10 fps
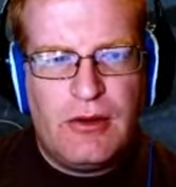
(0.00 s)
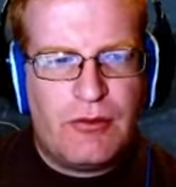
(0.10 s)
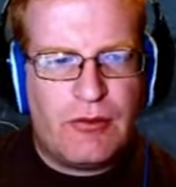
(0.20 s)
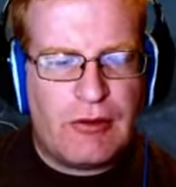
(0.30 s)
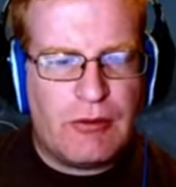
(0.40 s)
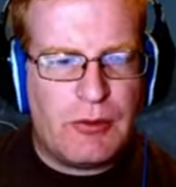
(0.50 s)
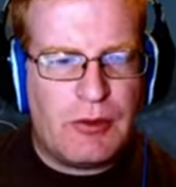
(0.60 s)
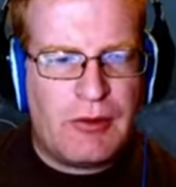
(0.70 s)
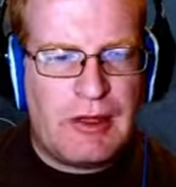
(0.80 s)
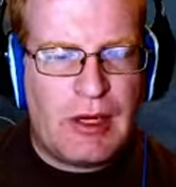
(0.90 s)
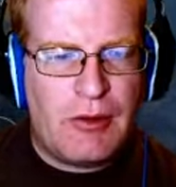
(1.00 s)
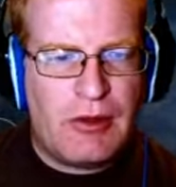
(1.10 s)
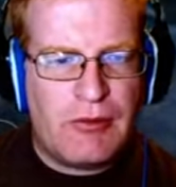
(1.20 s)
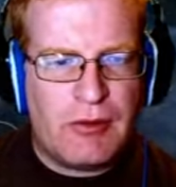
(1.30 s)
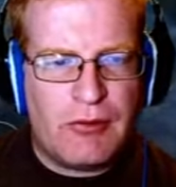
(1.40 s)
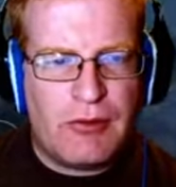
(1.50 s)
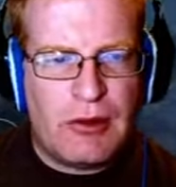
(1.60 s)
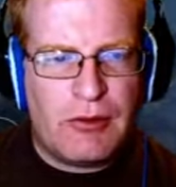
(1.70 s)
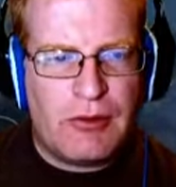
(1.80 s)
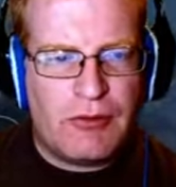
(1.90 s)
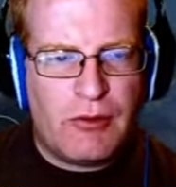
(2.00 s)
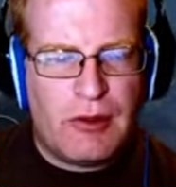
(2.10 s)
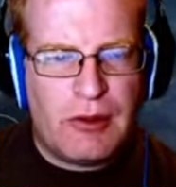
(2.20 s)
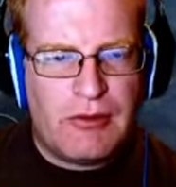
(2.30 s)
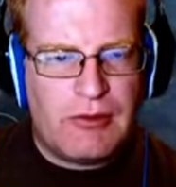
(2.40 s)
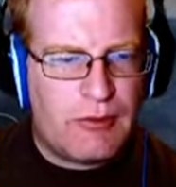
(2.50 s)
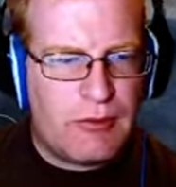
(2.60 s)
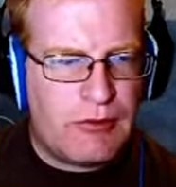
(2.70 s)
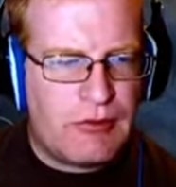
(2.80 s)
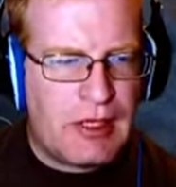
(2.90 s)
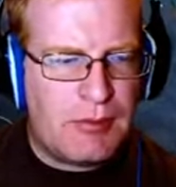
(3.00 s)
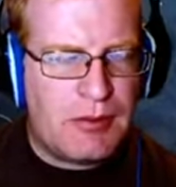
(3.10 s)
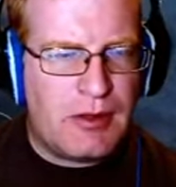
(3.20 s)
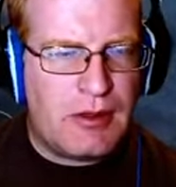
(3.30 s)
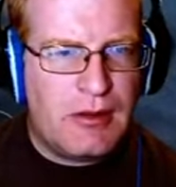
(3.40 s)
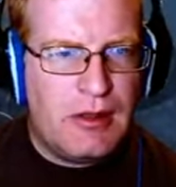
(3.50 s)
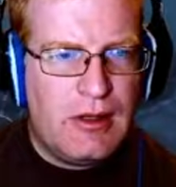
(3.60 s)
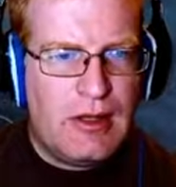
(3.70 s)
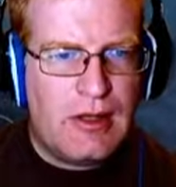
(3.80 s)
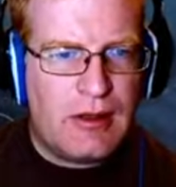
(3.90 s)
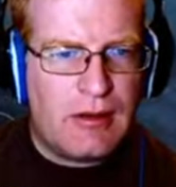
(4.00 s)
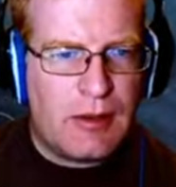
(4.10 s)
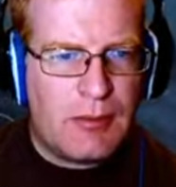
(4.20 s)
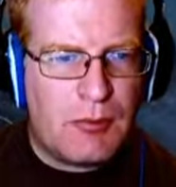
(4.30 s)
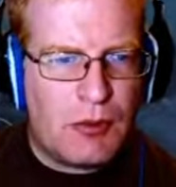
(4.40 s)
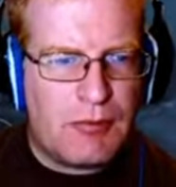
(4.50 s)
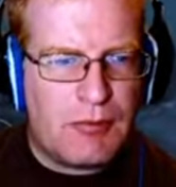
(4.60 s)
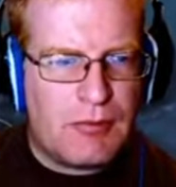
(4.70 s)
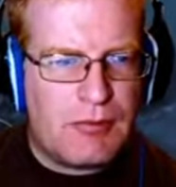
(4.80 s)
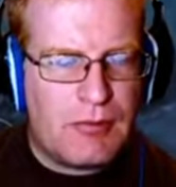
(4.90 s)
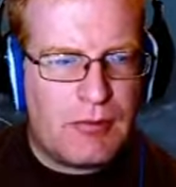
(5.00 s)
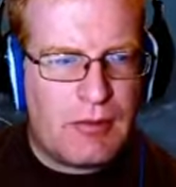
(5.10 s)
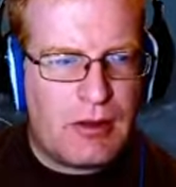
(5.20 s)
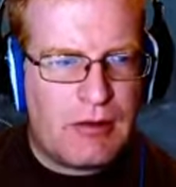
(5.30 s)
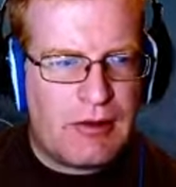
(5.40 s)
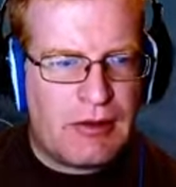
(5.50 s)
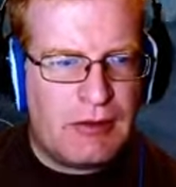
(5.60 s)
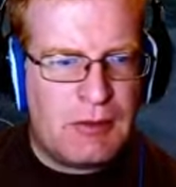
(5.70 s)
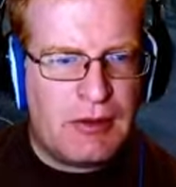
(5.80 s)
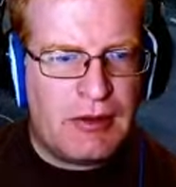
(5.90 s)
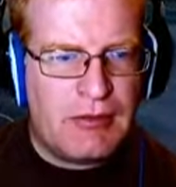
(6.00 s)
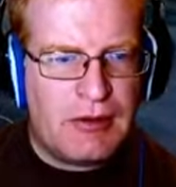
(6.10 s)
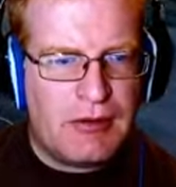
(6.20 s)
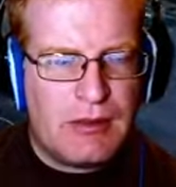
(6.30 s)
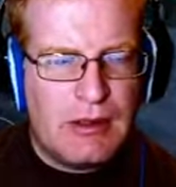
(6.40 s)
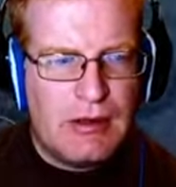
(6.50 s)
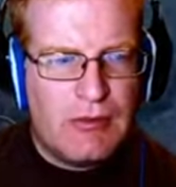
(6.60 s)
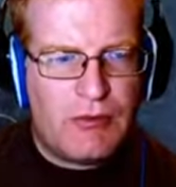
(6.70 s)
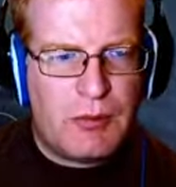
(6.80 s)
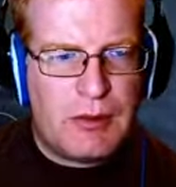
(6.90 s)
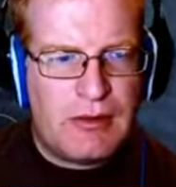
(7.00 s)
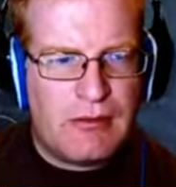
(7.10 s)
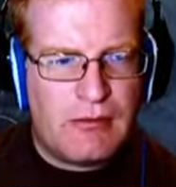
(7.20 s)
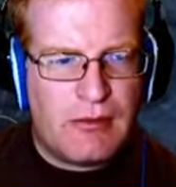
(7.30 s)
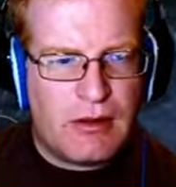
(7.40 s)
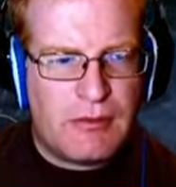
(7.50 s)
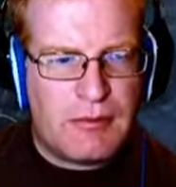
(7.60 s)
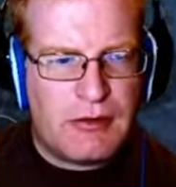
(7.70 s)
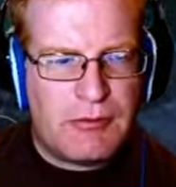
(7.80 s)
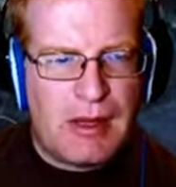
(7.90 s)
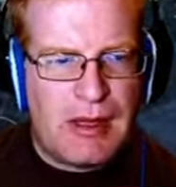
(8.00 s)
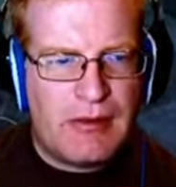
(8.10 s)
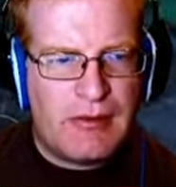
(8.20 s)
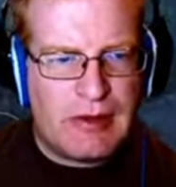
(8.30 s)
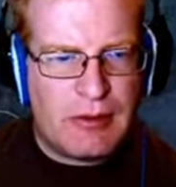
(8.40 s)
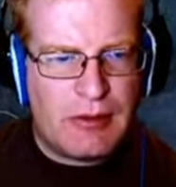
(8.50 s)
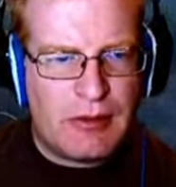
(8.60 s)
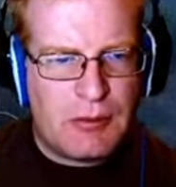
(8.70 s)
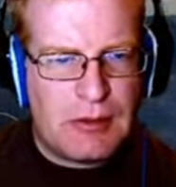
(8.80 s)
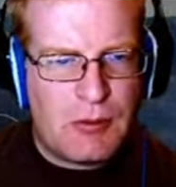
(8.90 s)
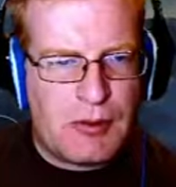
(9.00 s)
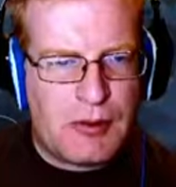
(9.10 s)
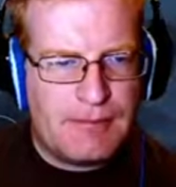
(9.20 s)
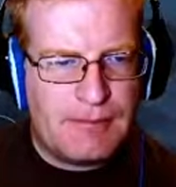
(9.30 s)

So that's what we're doing right now here for radio control units. We're setting up a, a couple more uh, factory buildings here so that we can um, expand this out a little bit more.